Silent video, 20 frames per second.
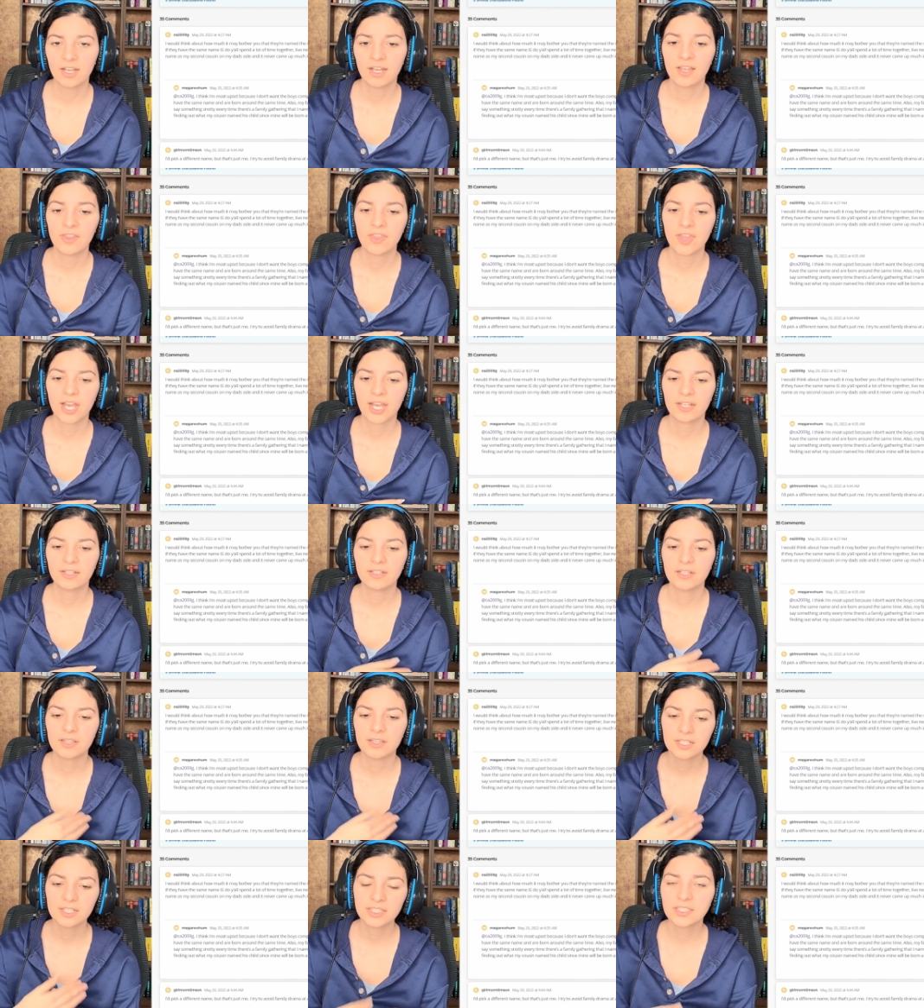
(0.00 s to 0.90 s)
then
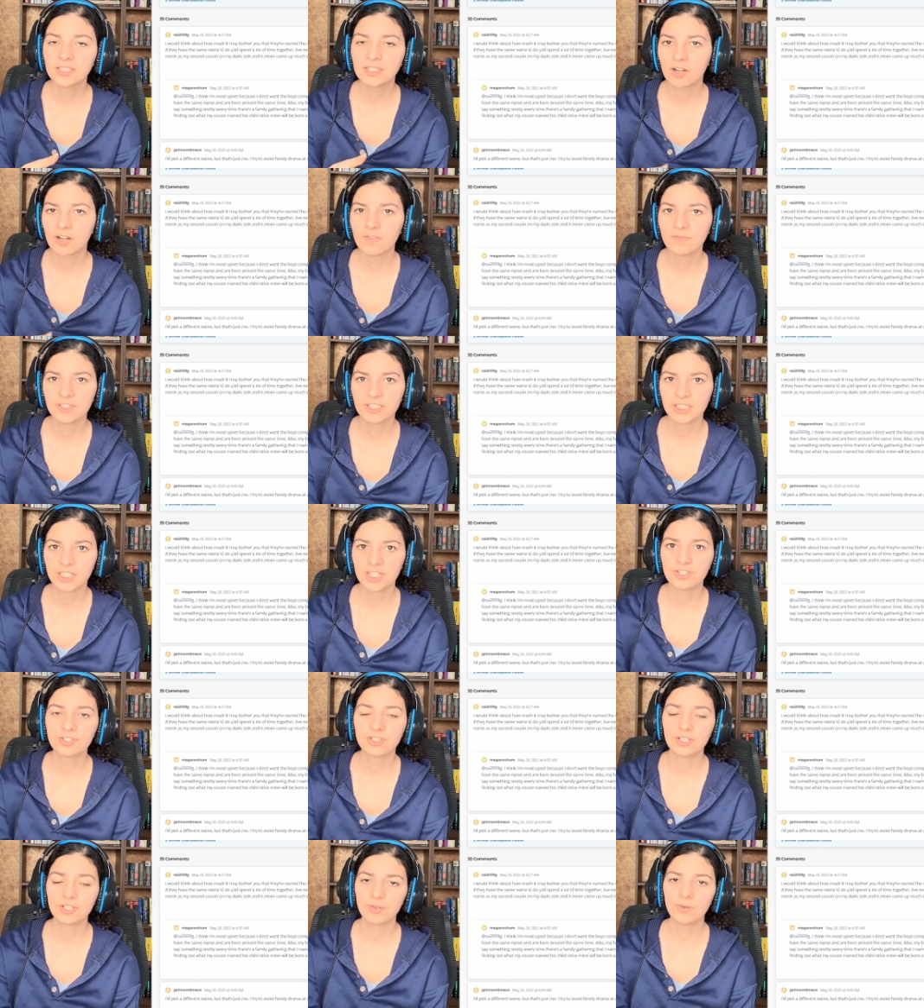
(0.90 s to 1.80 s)
this is a
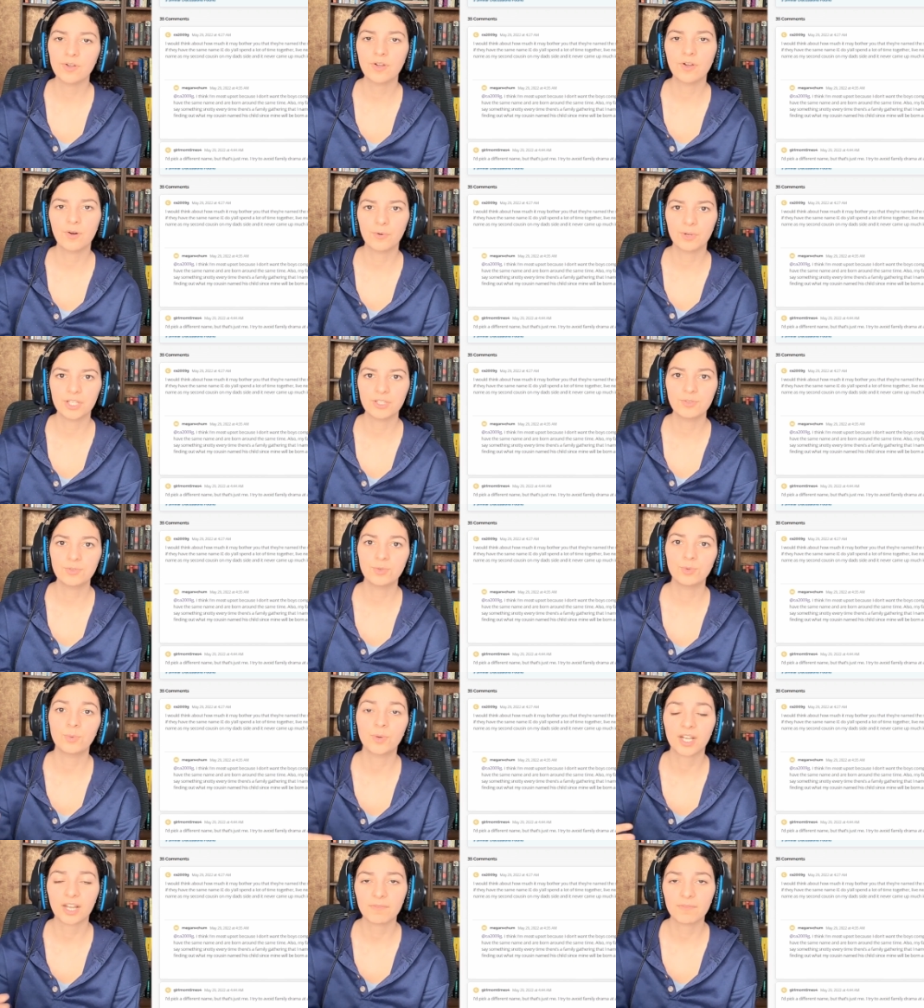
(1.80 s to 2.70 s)
conversation that you can go into
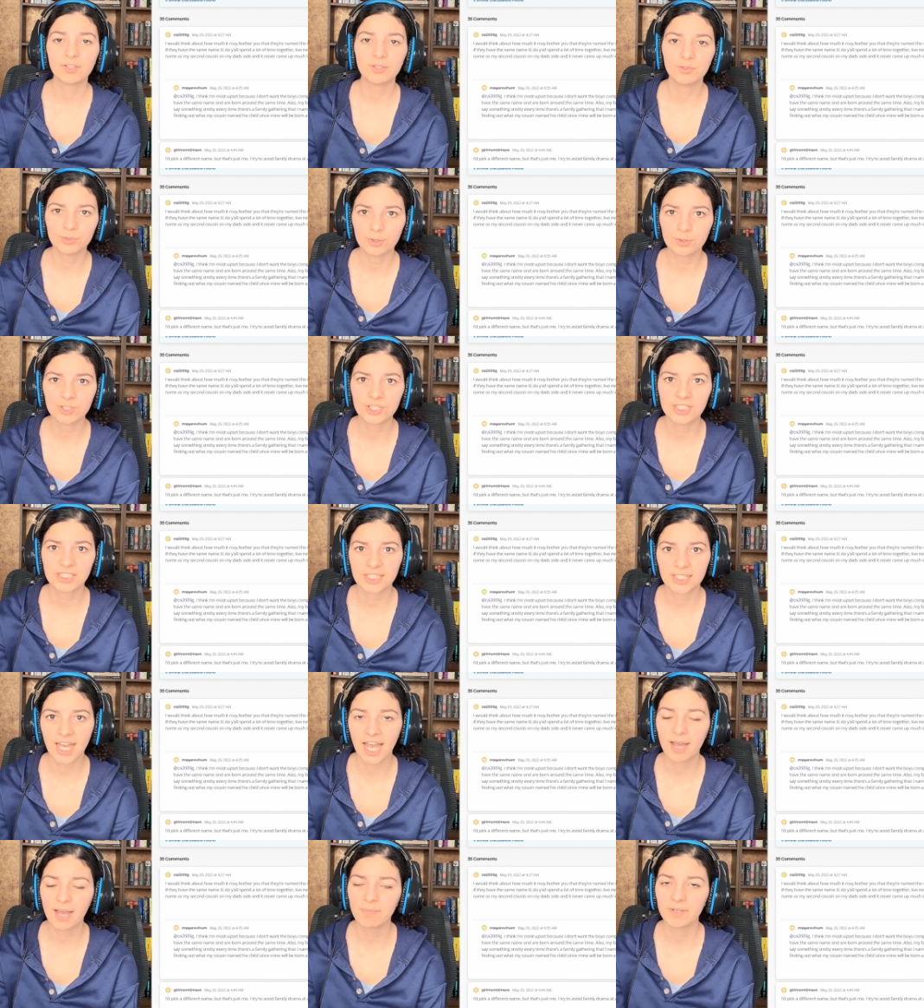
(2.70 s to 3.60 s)
whenever you notice it
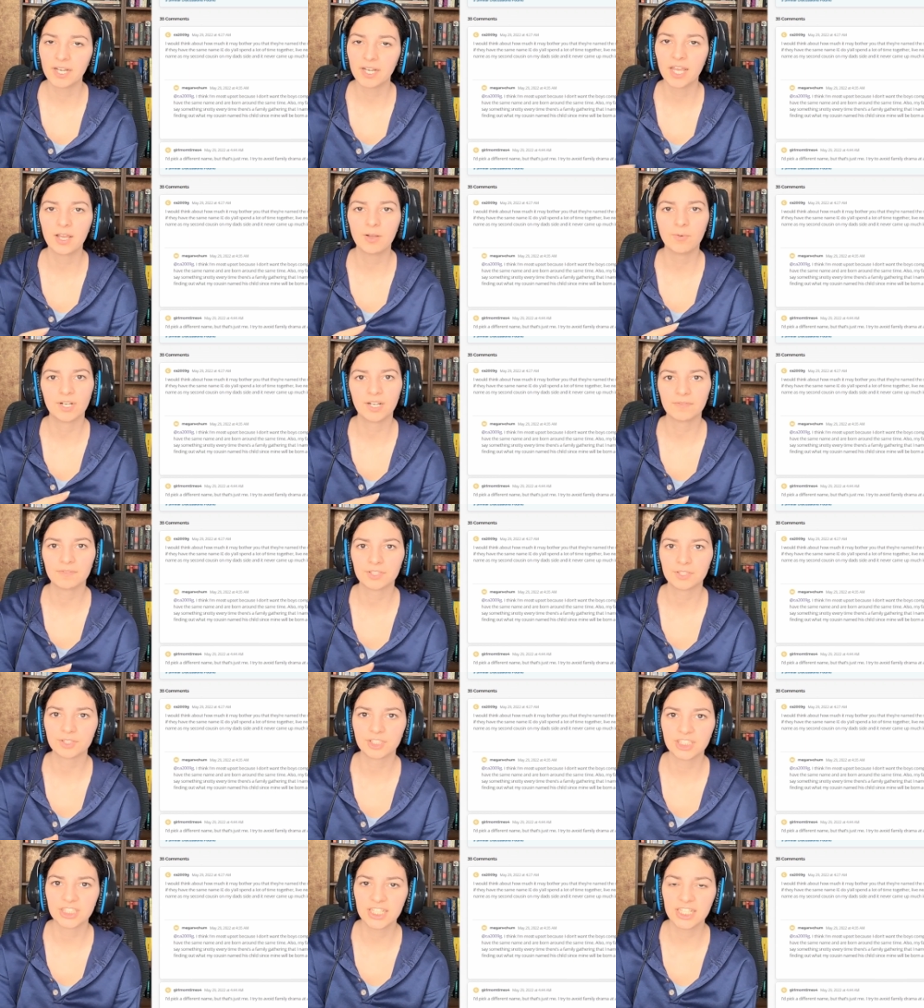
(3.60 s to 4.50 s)
happening, whenever you
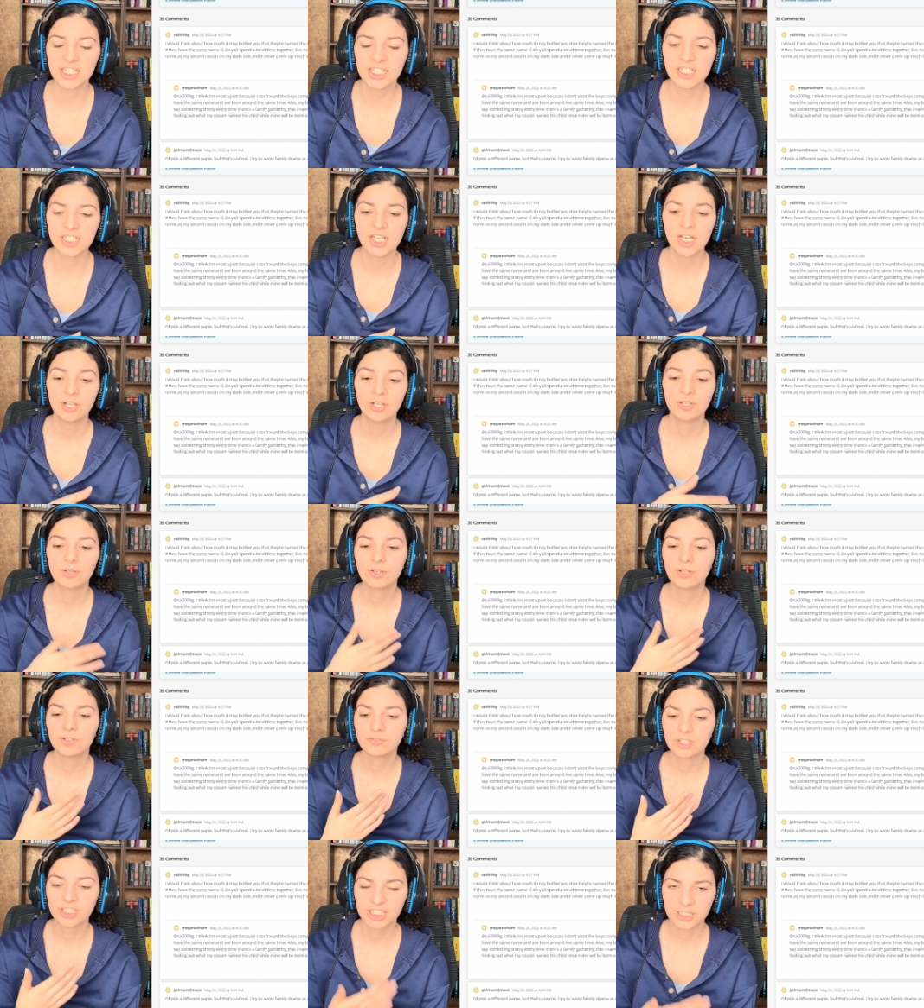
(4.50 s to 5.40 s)
see it, you
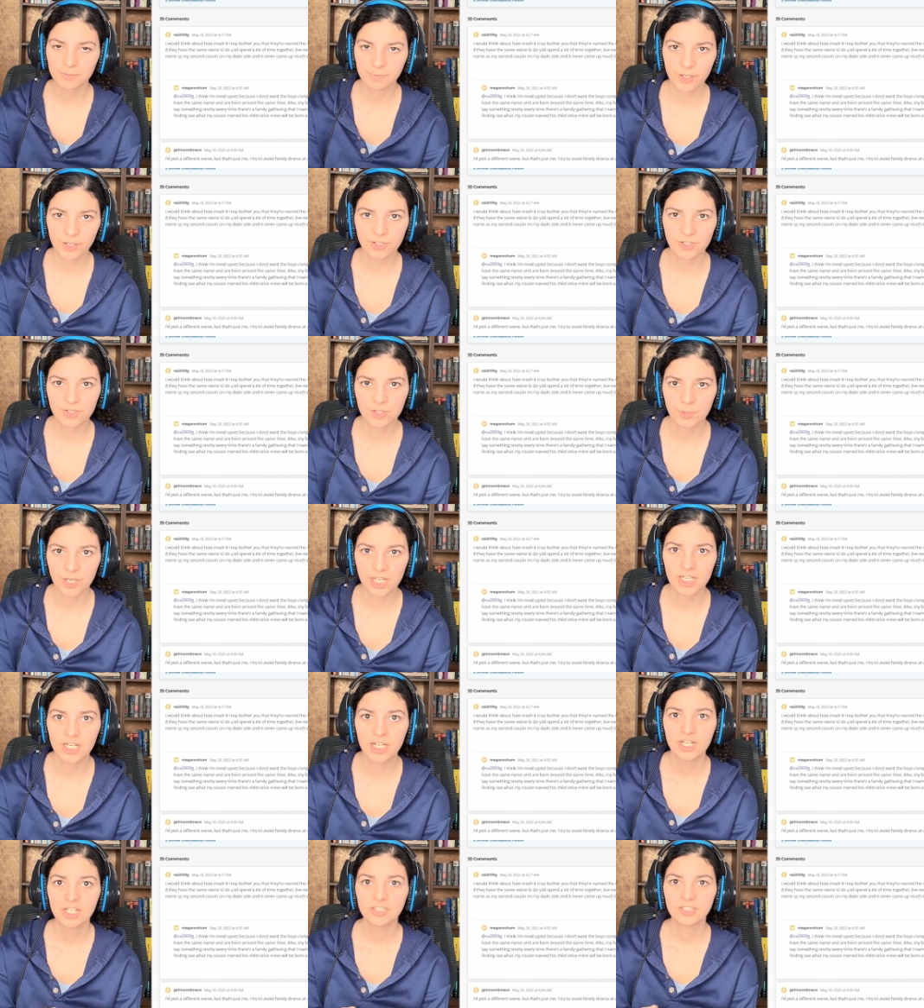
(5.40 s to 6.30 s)
can respond to it.